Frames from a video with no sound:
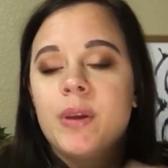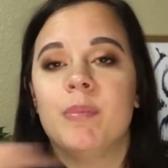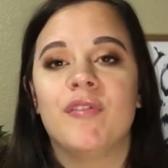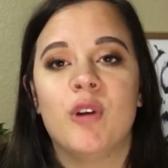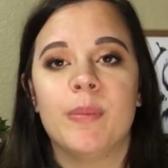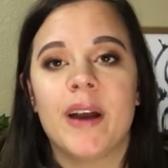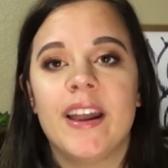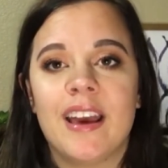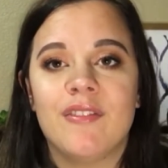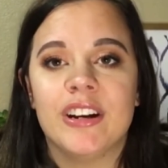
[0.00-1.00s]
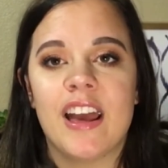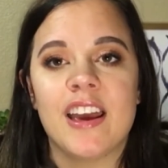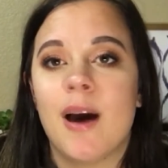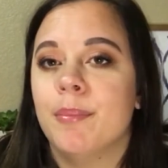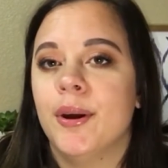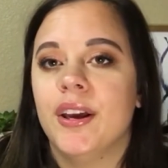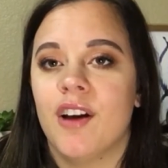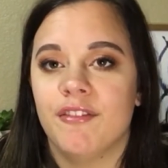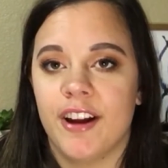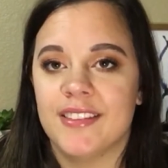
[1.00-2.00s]
before bed every night I'm putting
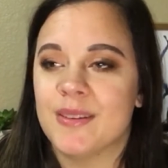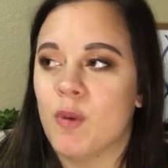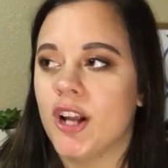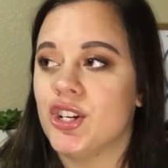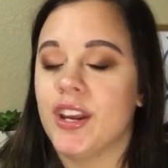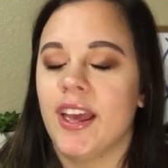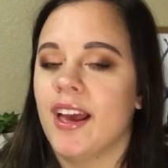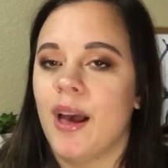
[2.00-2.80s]
on Friends and watching it.